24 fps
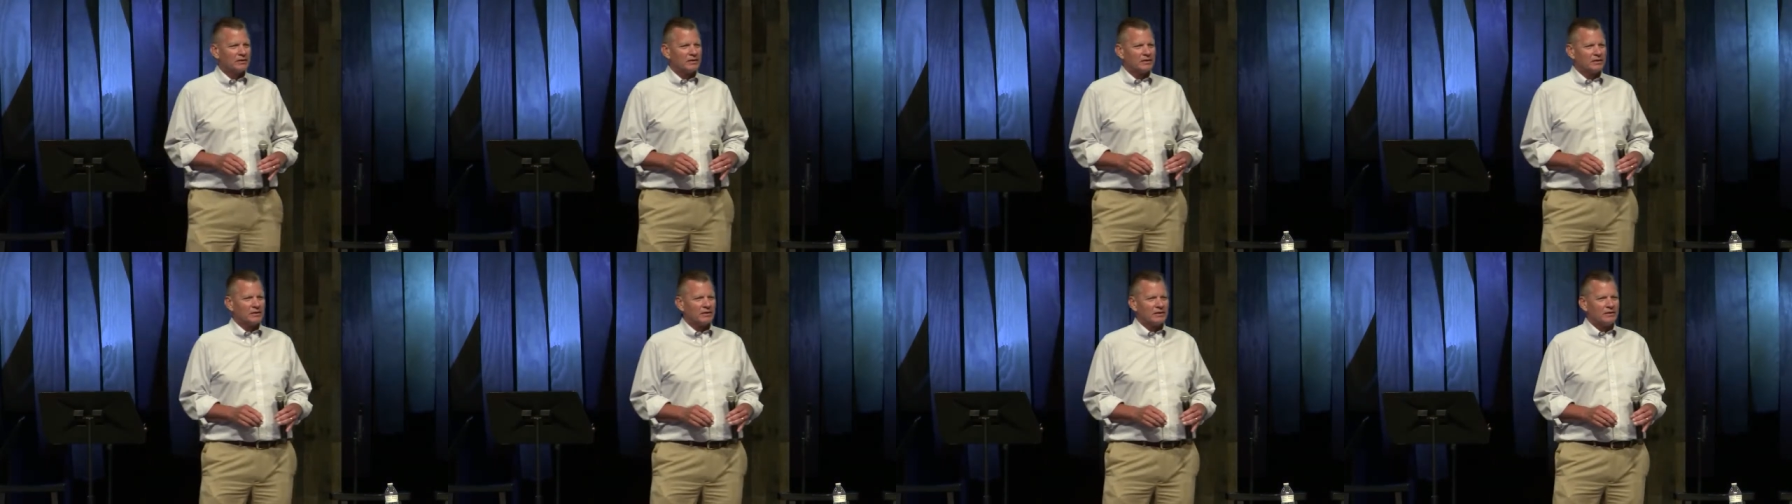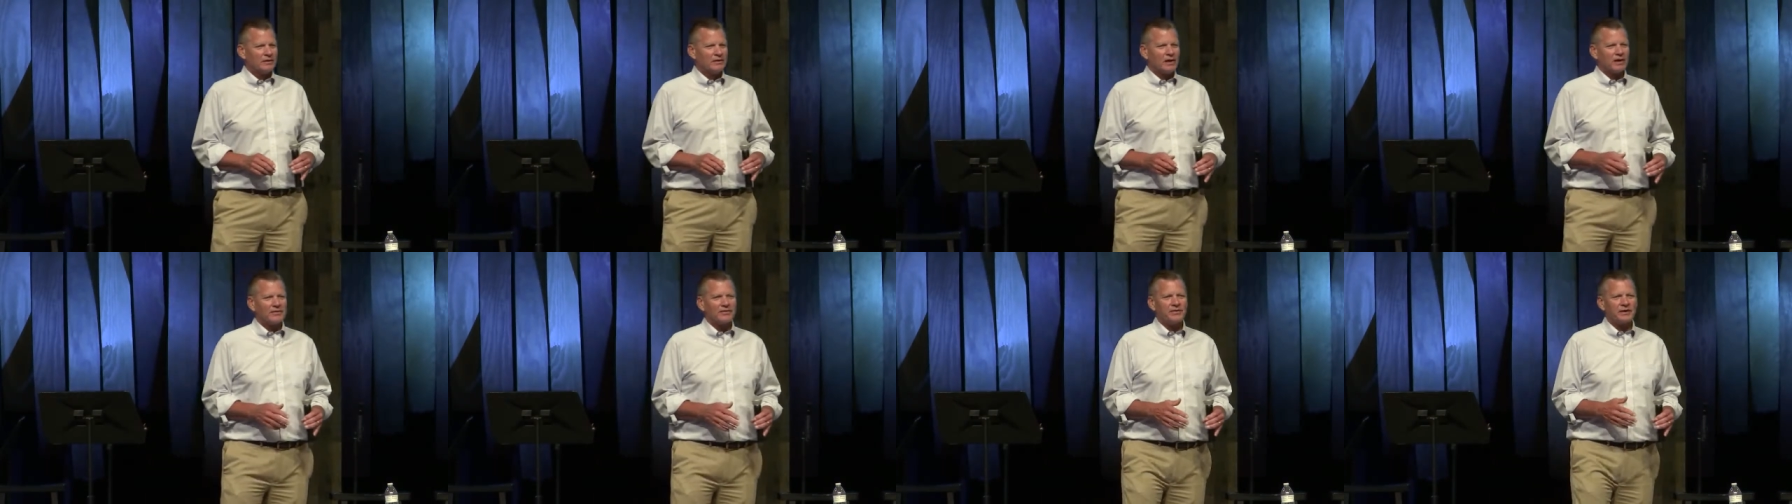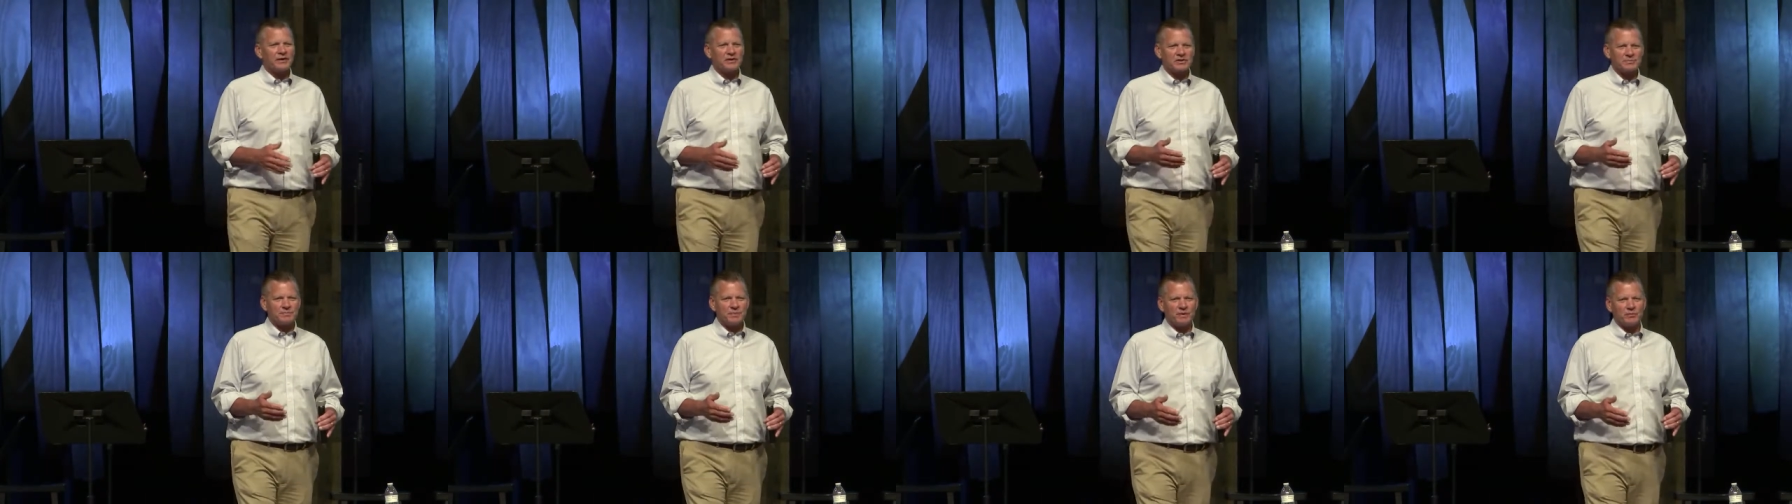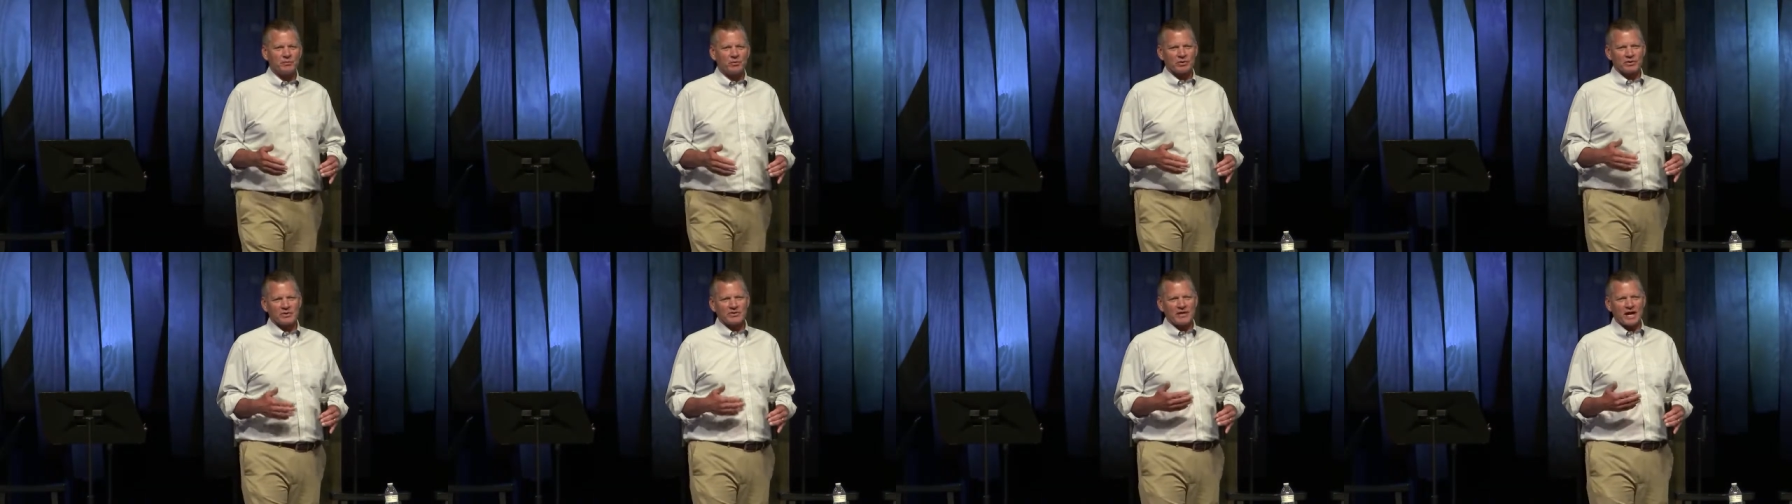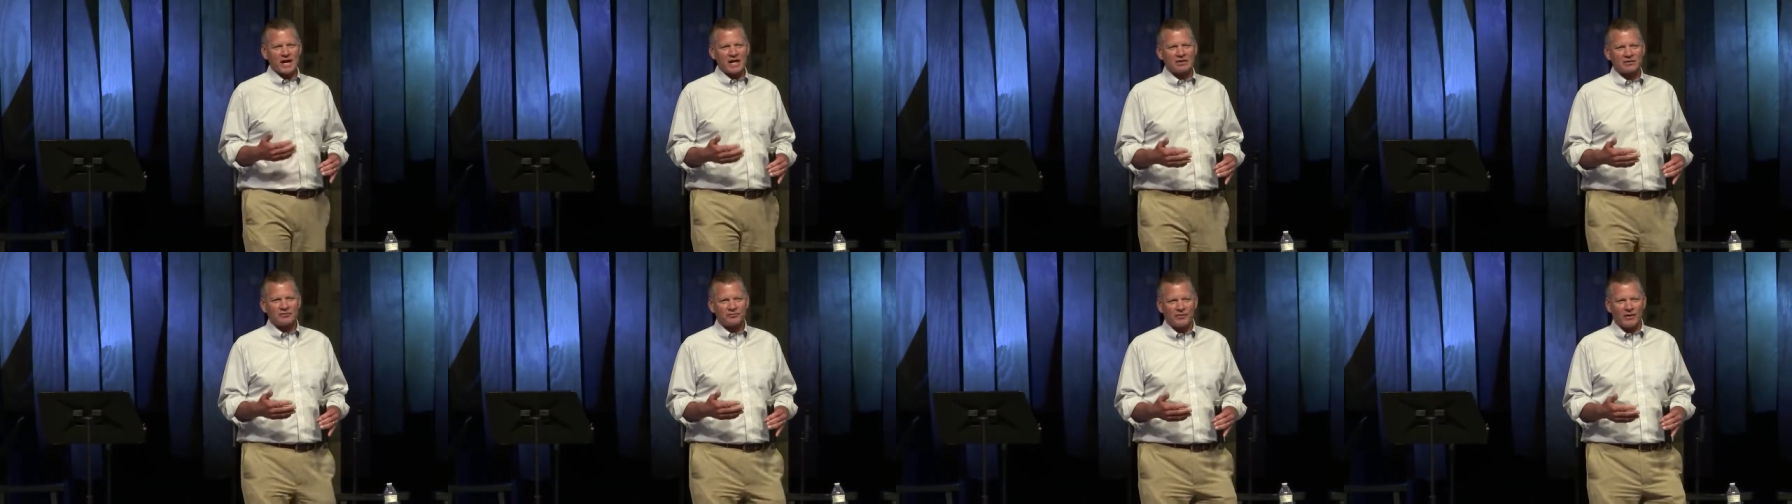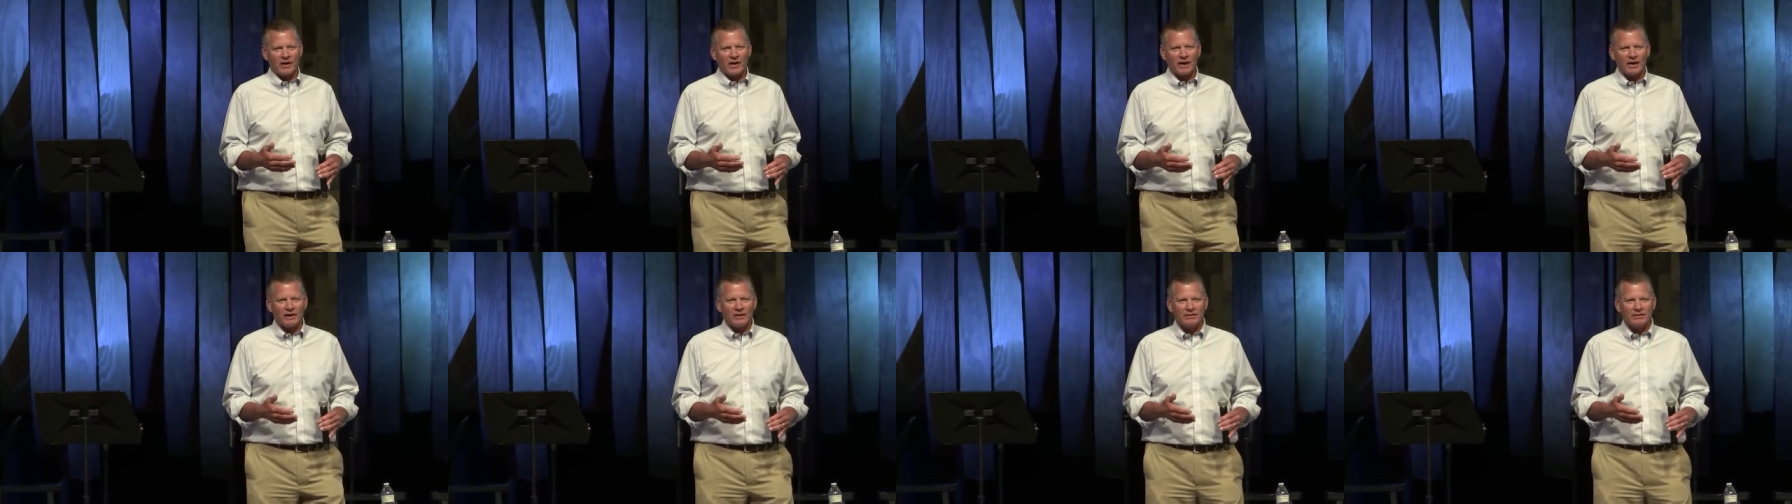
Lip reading: Nothing has been more satisfying